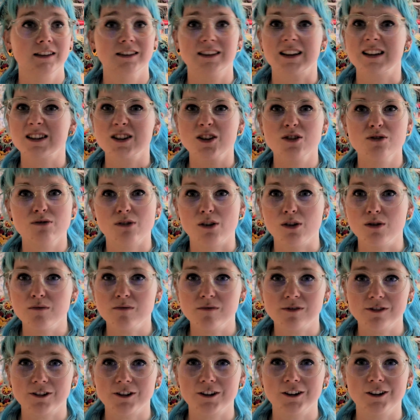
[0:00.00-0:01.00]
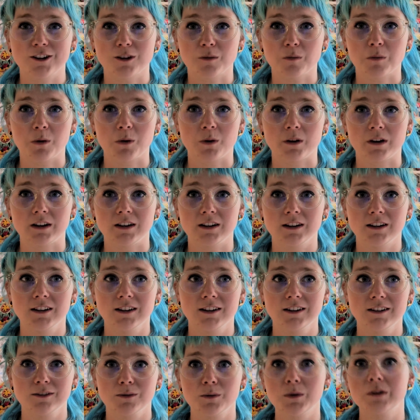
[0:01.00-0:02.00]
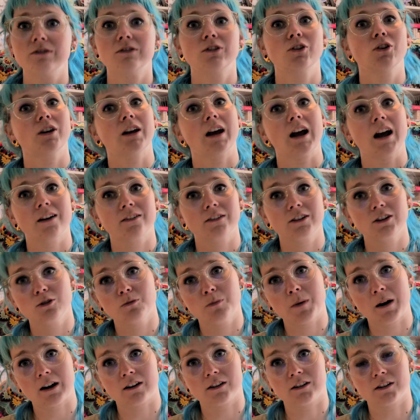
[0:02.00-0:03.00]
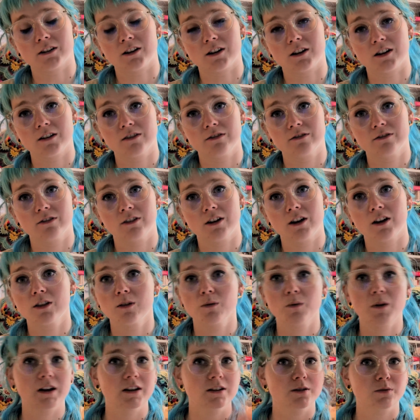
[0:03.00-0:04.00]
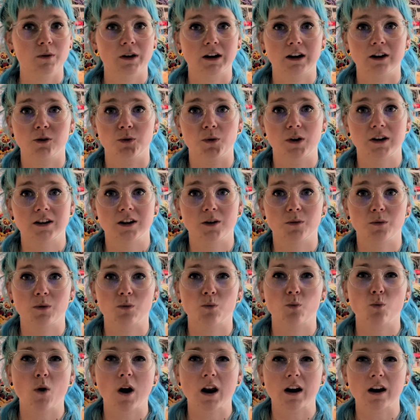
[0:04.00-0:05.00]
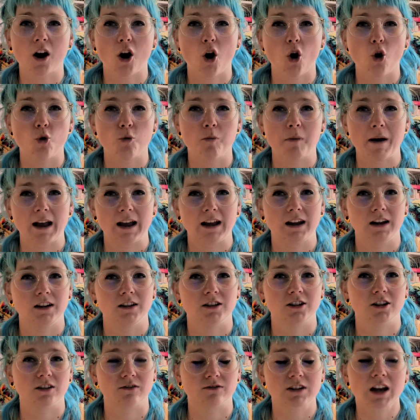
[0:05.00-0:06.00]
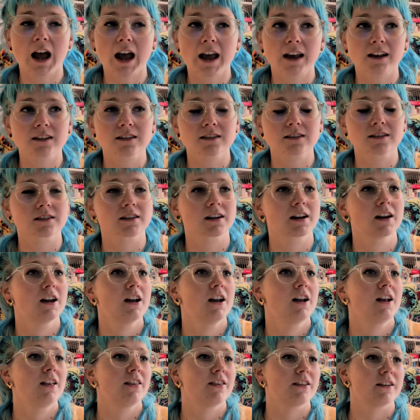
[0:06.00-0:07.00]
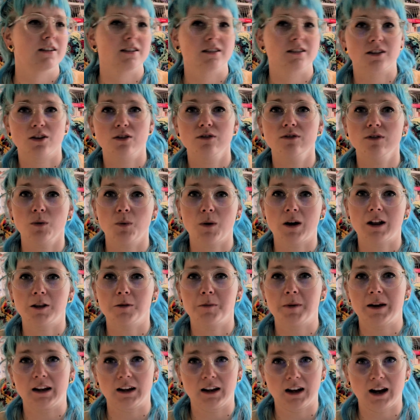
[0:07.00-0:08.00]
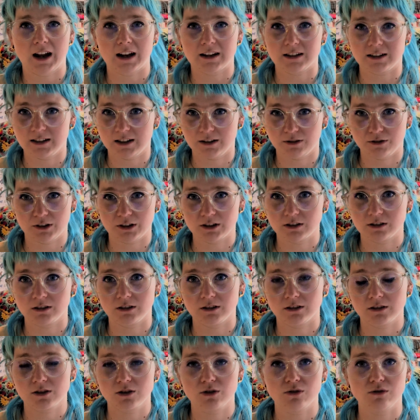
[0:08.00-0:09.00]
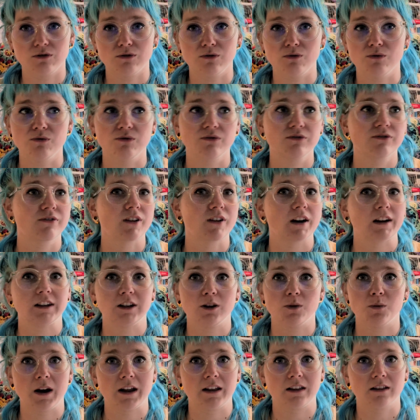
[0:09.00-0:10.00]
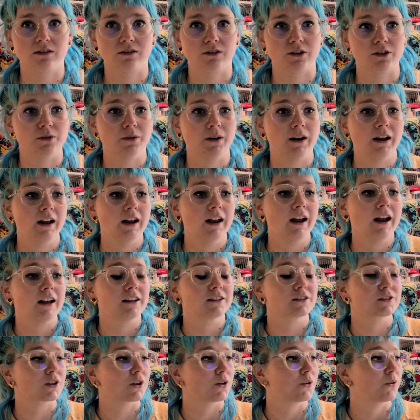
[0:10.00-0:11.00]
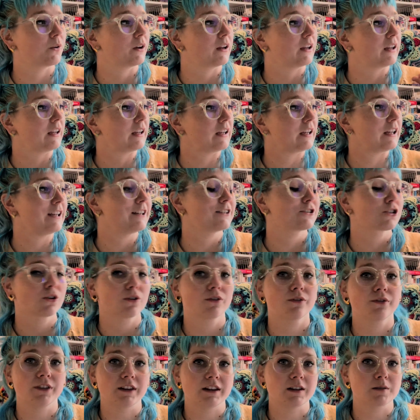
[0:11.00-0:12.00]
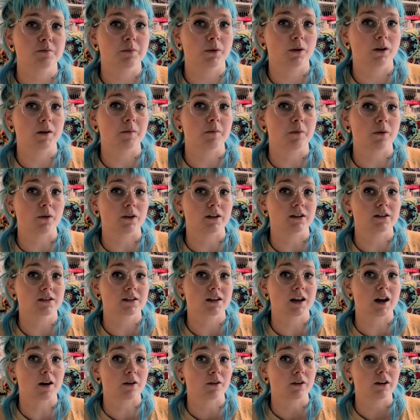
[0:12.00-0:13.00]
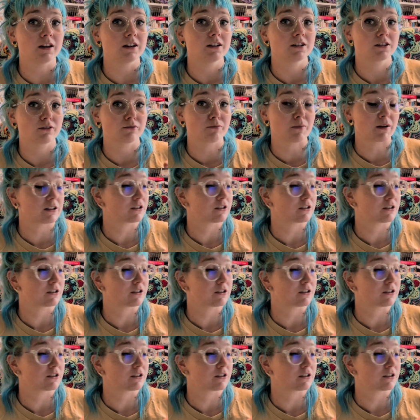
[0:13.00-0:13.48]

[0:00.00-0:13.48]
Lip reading: There's no room for another point. We've got to have a new paragraph. Otherwise, we're going to end up with one whole page of text that is overwhelming and difficult to fight your way through. So each of these bullet points, each of